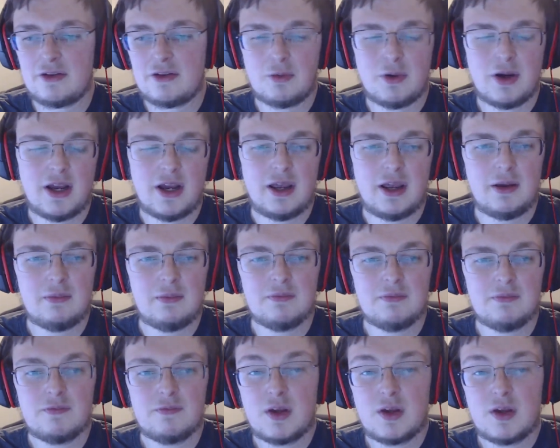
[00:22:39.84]
way,
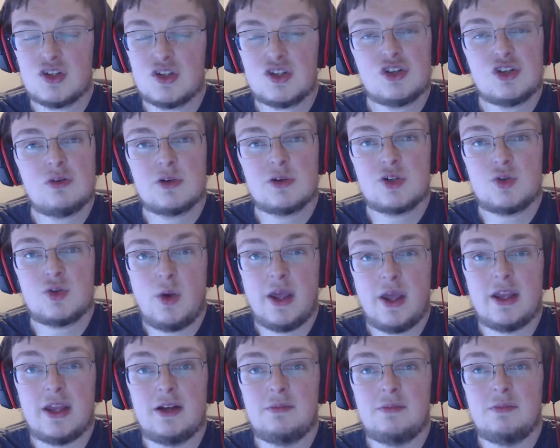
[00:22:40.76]
consumers
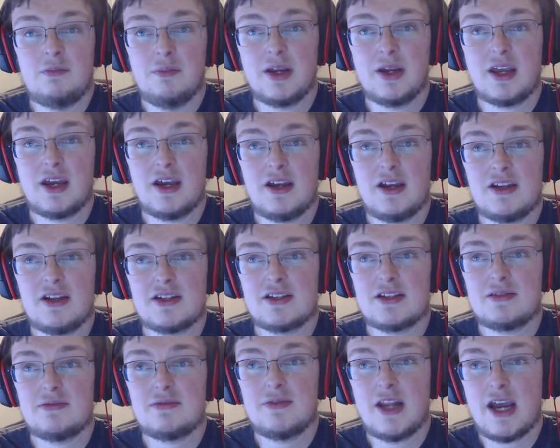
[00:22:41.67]
win,
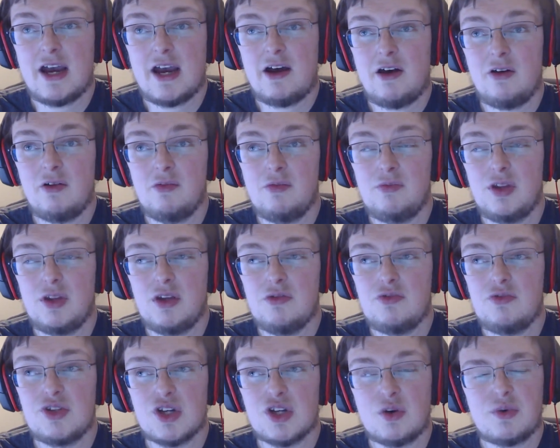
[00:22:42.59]
because now you
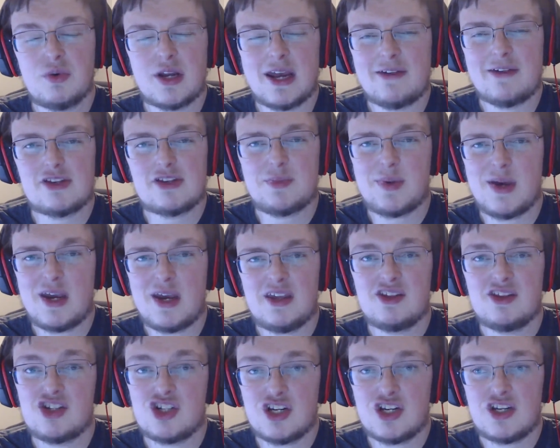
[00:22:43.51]
don't have to pay
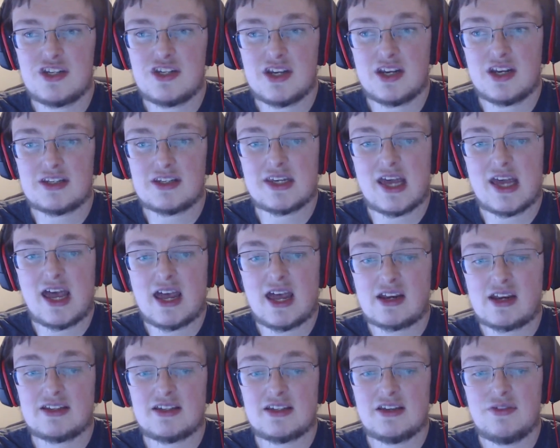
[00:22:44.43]
the G-Sync
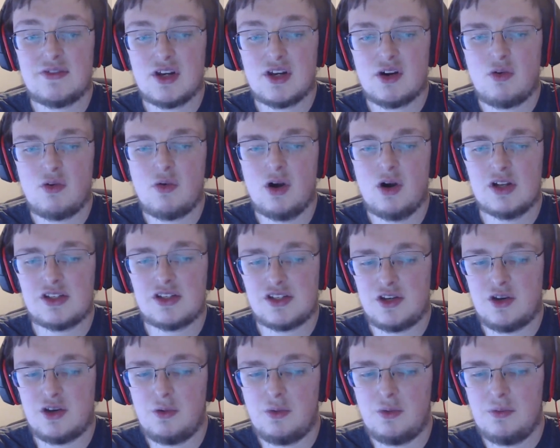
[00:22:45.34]
tax if you don't want
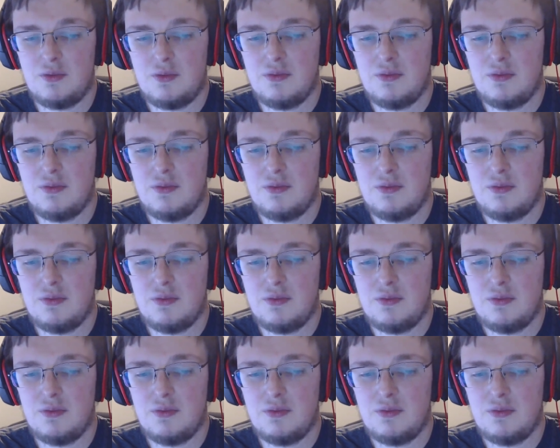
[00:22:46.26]
to.